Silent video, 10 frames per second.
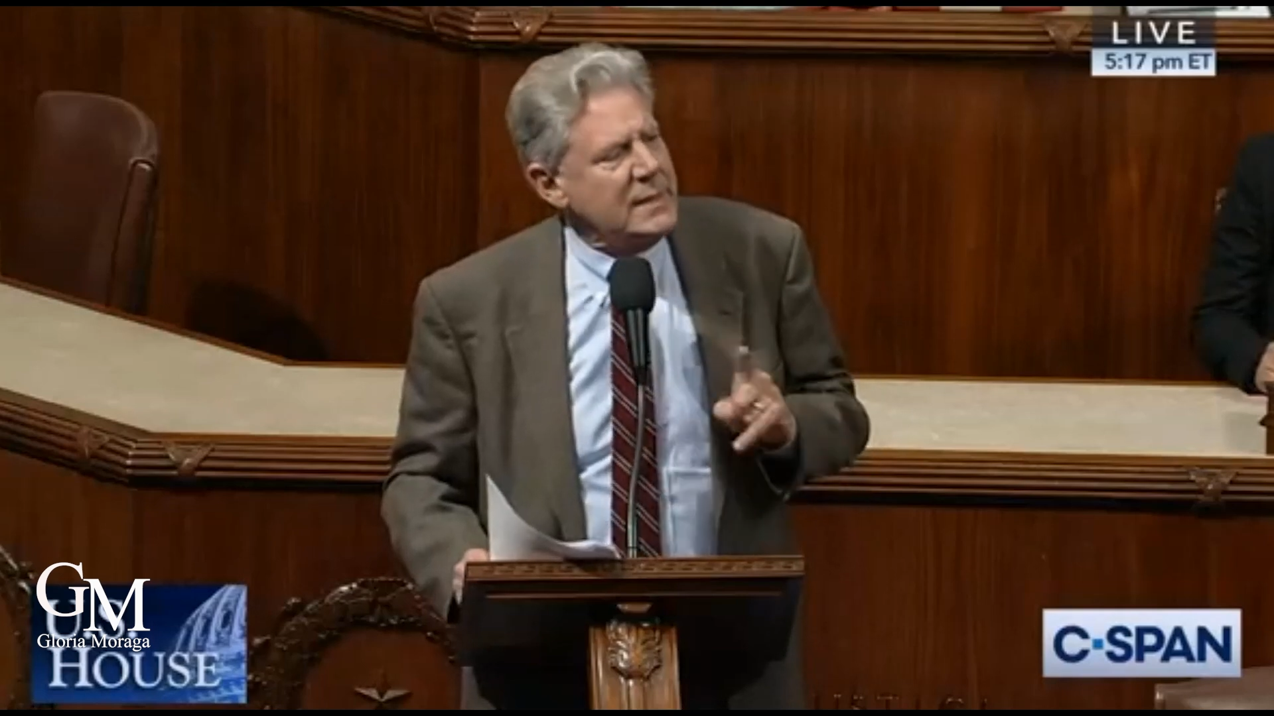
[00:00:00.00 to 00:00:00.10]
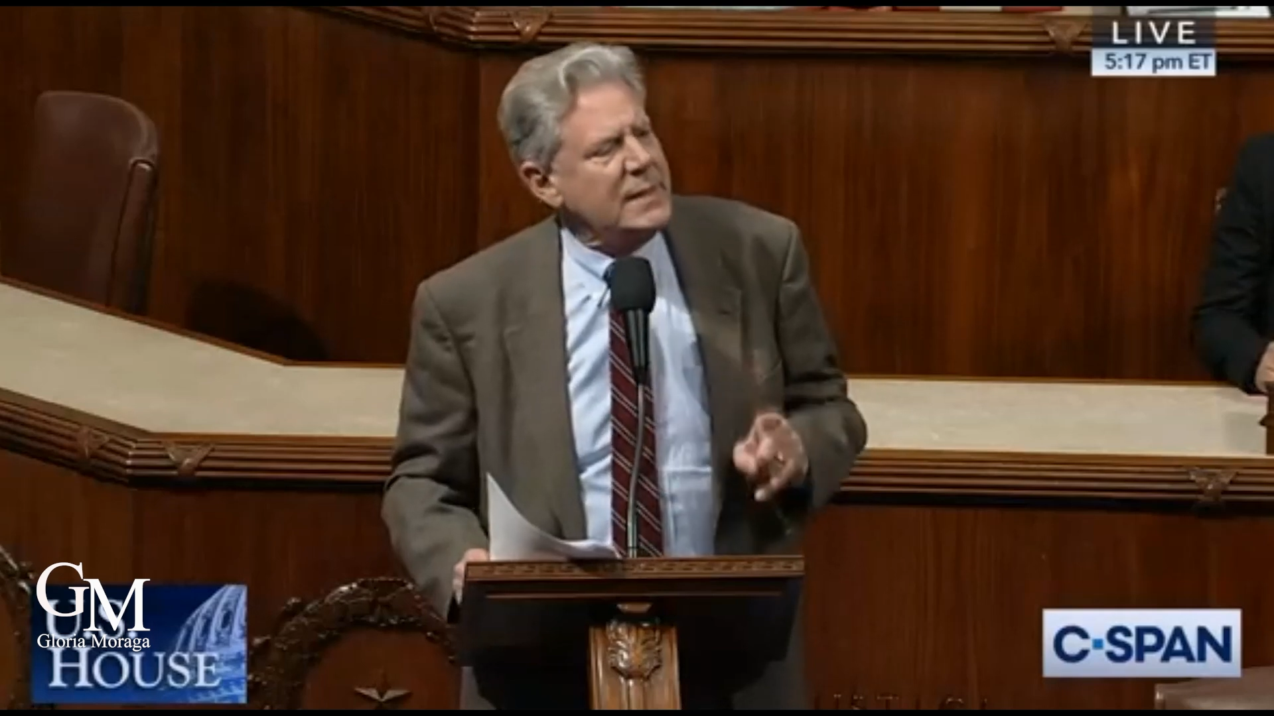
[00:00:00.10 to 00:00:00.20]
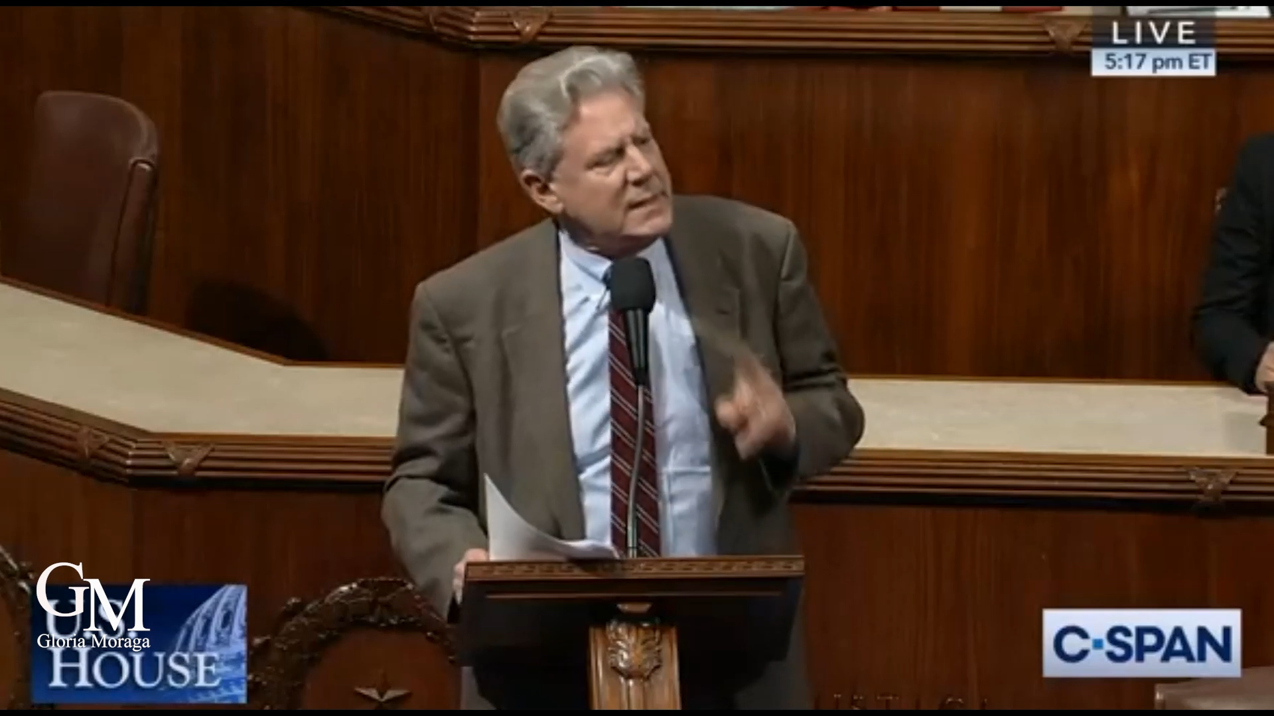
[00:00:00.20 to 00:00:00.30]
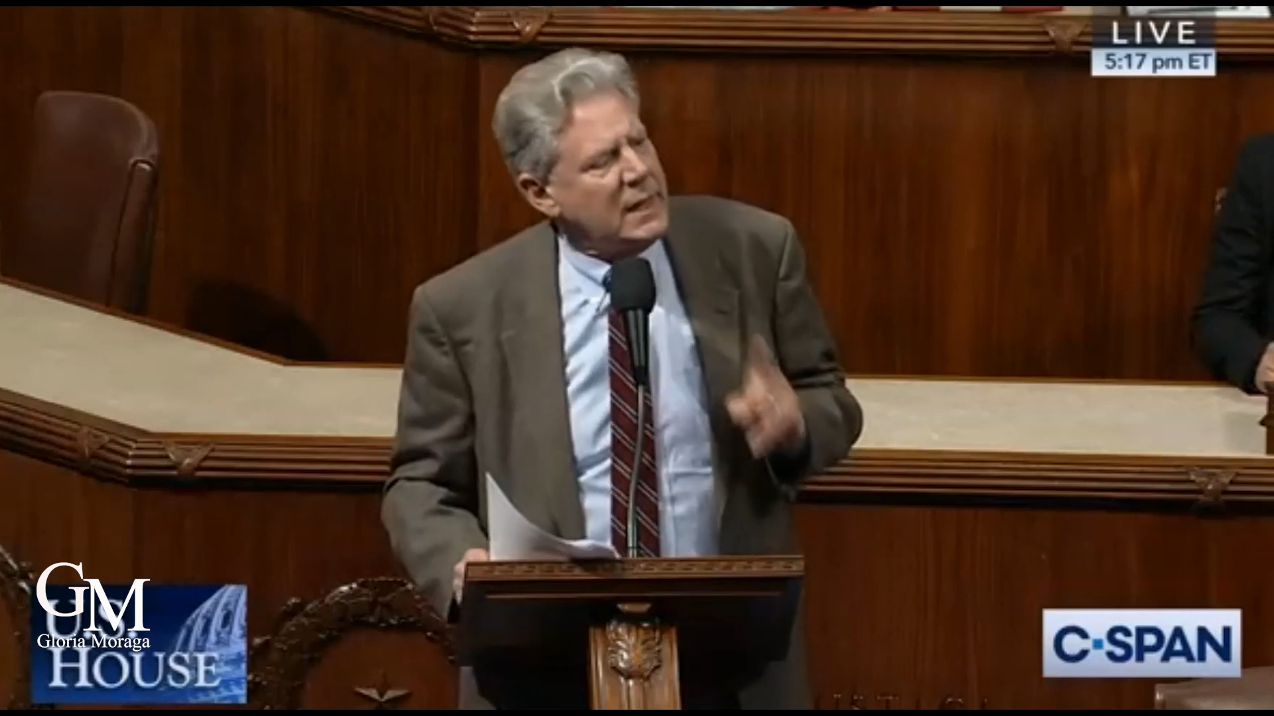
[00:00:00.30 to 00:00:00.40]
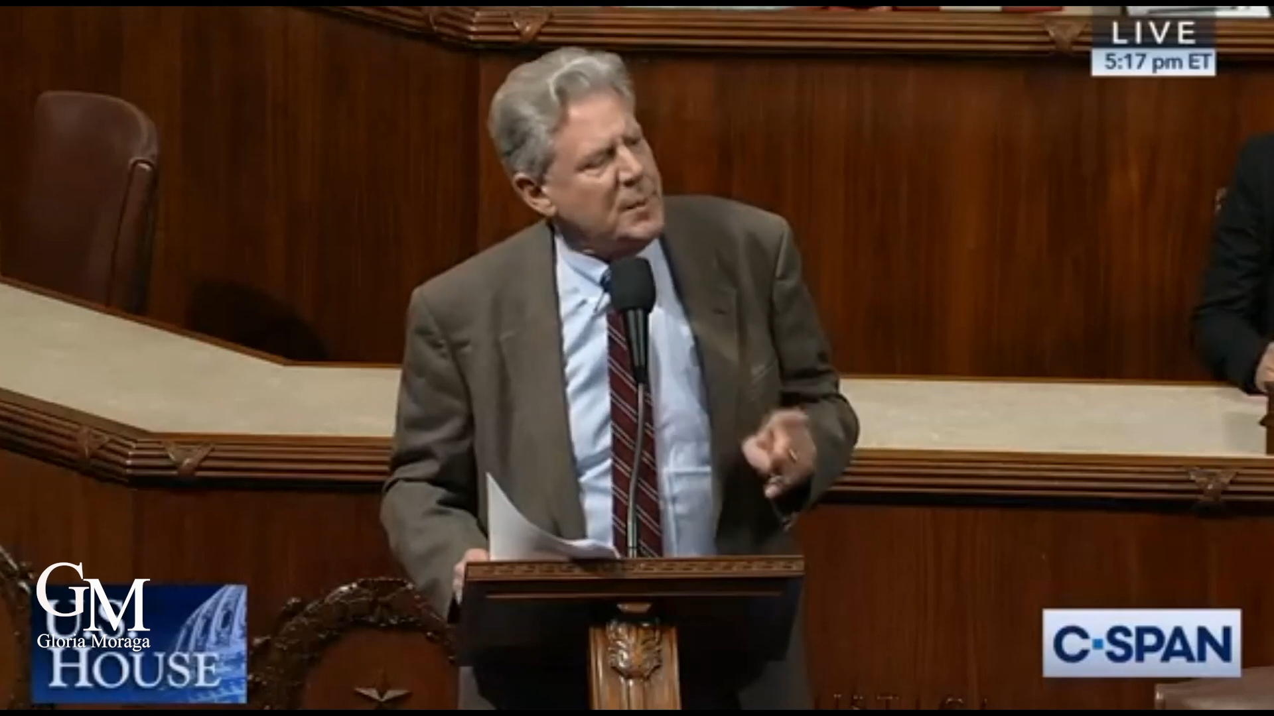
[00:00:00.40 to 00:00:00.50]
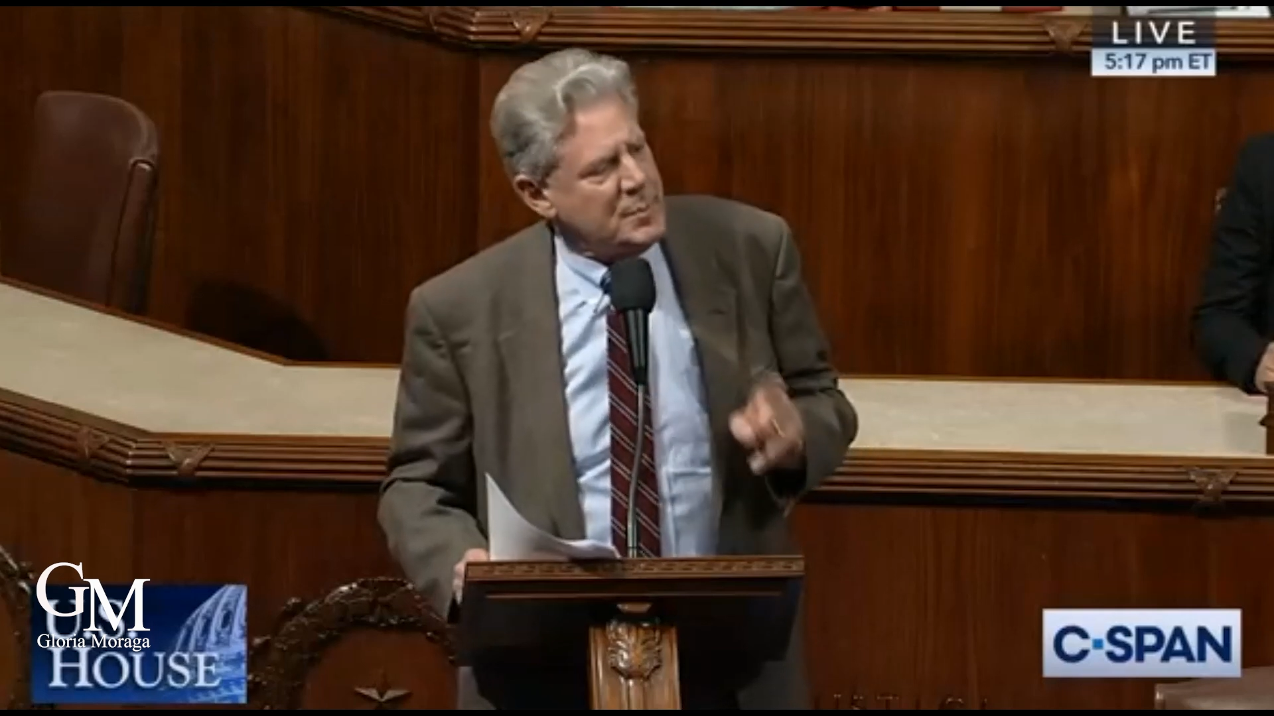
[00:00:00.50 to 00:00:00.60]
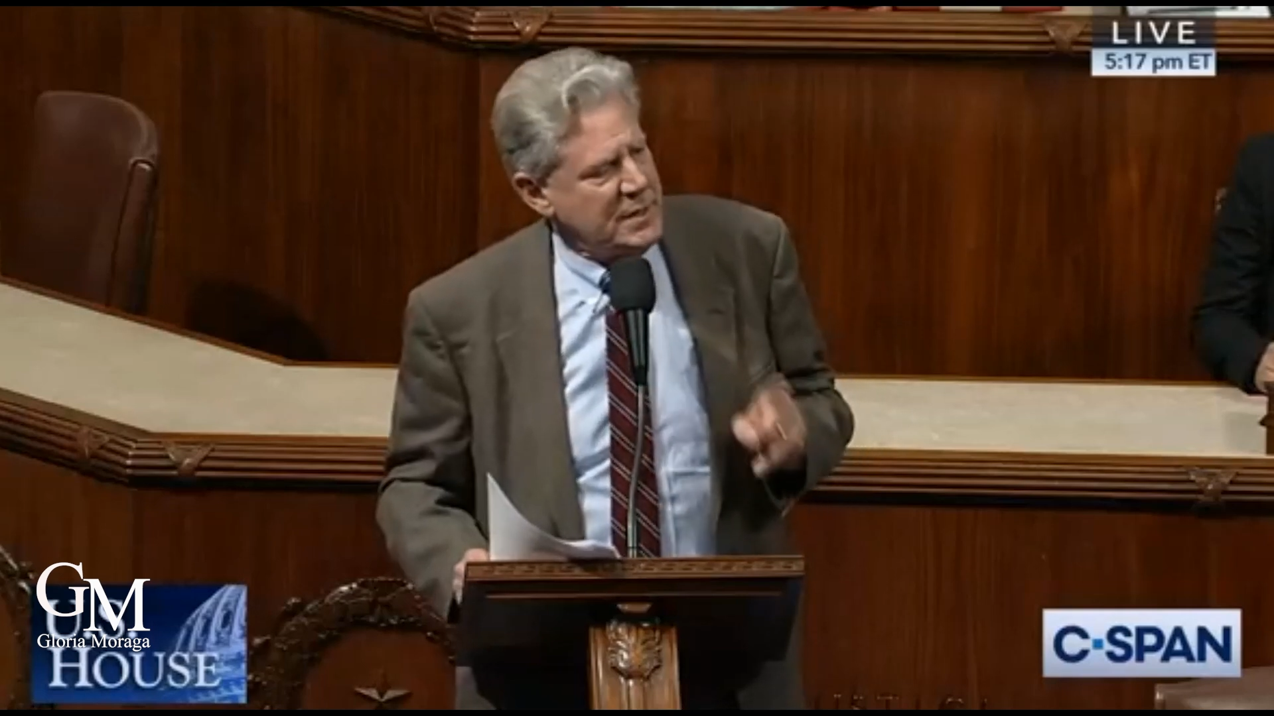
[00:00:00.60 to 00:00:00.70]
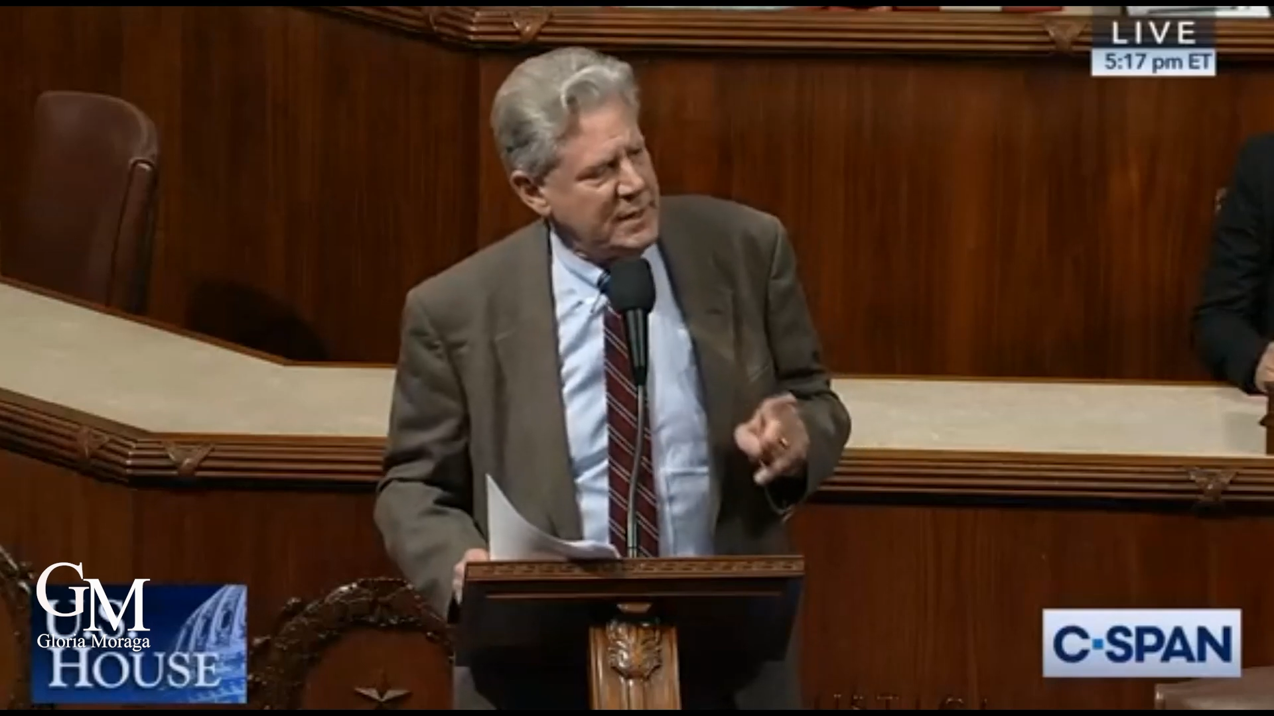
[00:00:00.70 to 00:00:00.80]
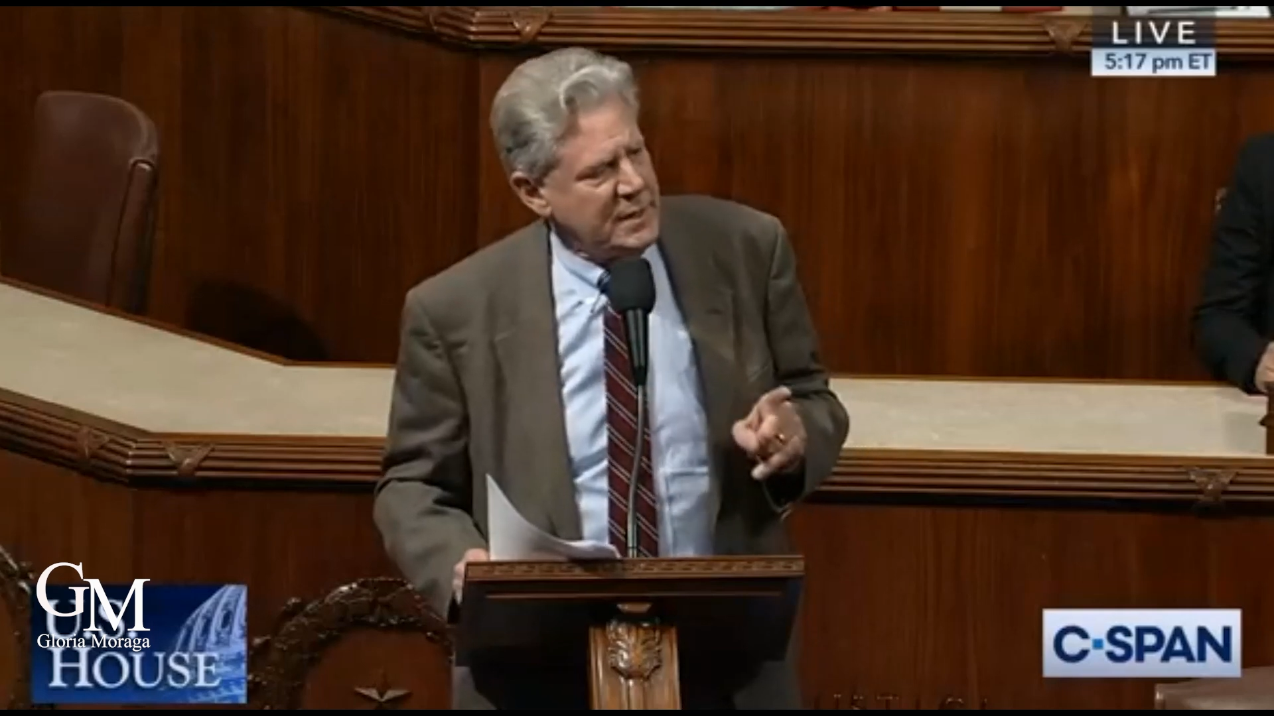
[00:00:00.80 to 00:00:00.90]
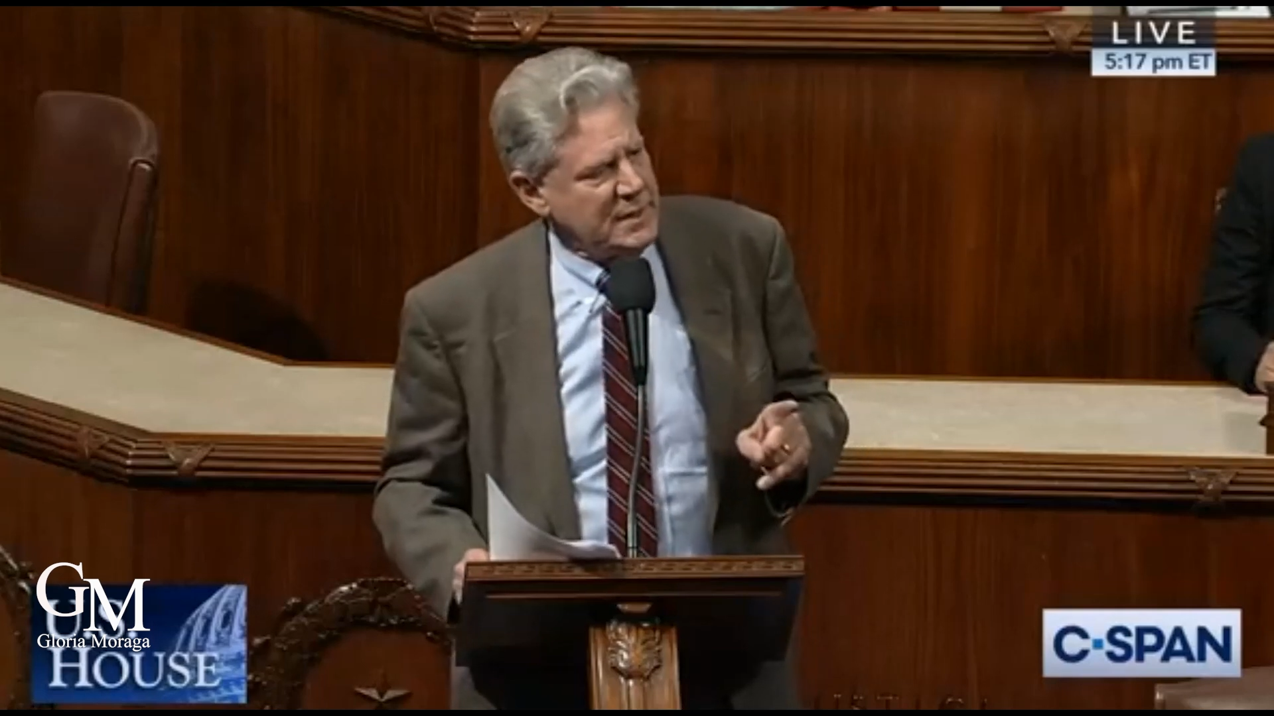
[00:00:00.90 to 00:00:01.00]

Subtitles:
types of things that